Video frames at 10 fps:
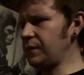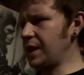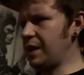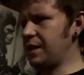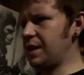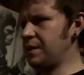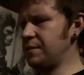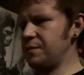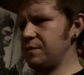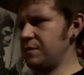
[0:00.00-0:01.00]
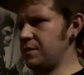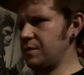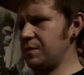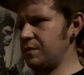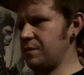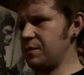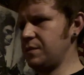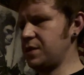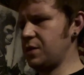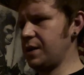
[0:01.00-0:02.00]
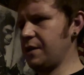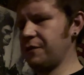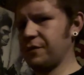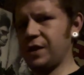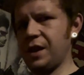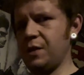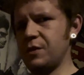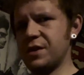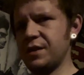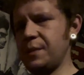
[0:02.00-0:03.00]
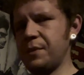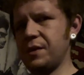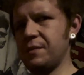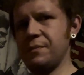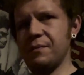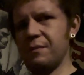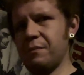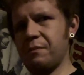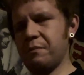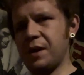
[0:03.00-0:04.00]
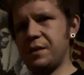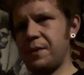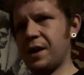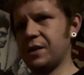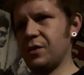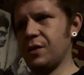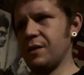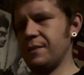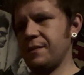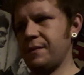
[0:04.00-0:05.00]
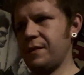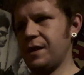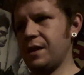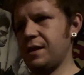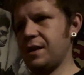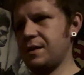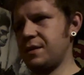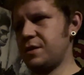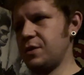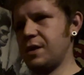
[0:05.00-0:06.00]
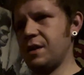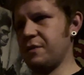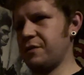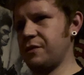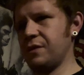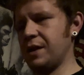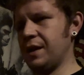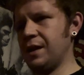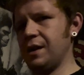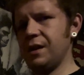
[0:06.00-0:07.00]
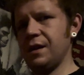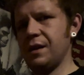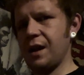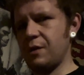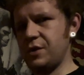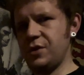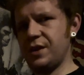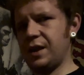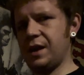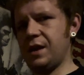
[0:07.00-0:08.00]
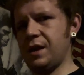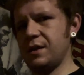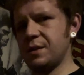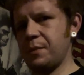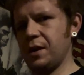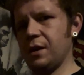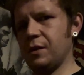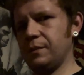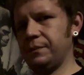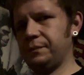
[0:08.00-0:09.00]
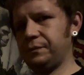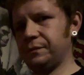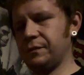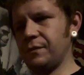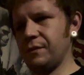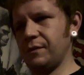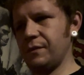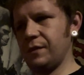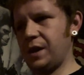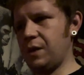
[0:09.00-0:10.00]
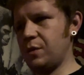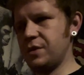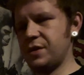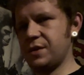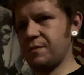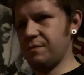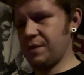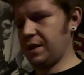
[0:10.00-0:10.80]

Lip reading: And then soon enough, Kitty was sleeping by the back door. And then soon enough, I was using Kitty as a pillow. He was a